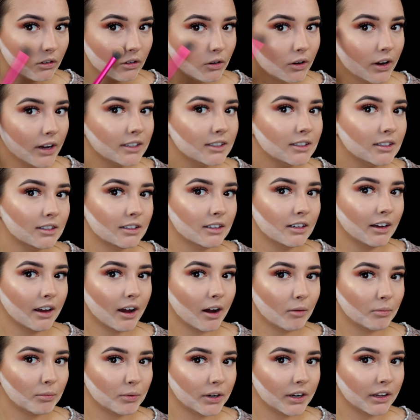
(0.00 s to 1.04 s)
You guys see
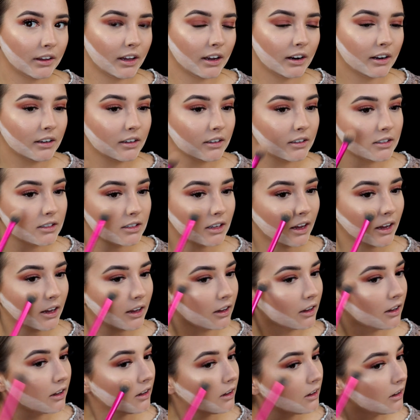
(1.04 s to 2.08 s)
how pretty that is? Like,
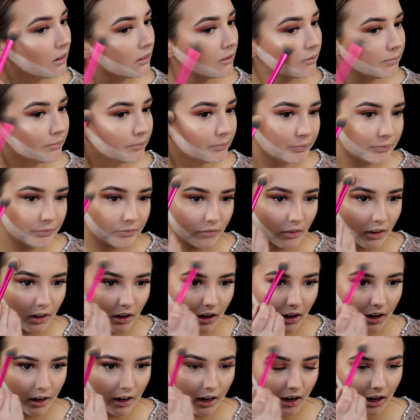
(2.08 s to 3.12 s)

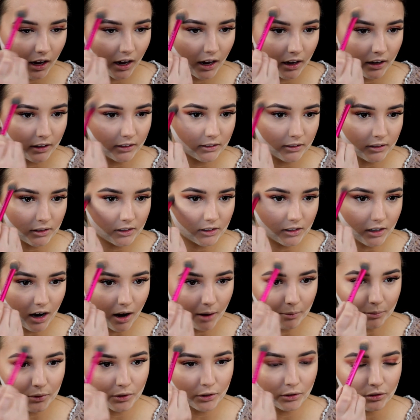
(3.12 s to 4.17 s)
I can't
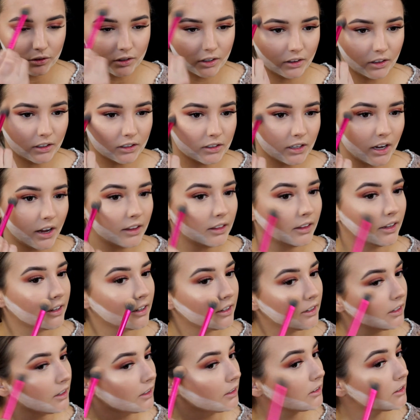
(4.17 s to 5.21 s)
stop using this highlight.
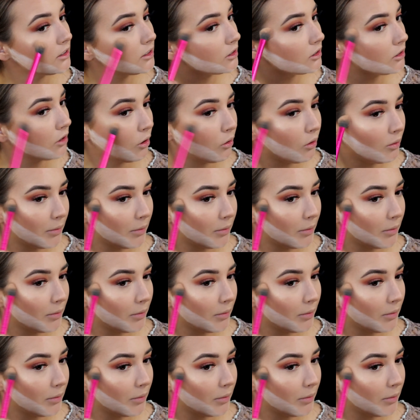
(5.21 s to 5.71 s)
It is so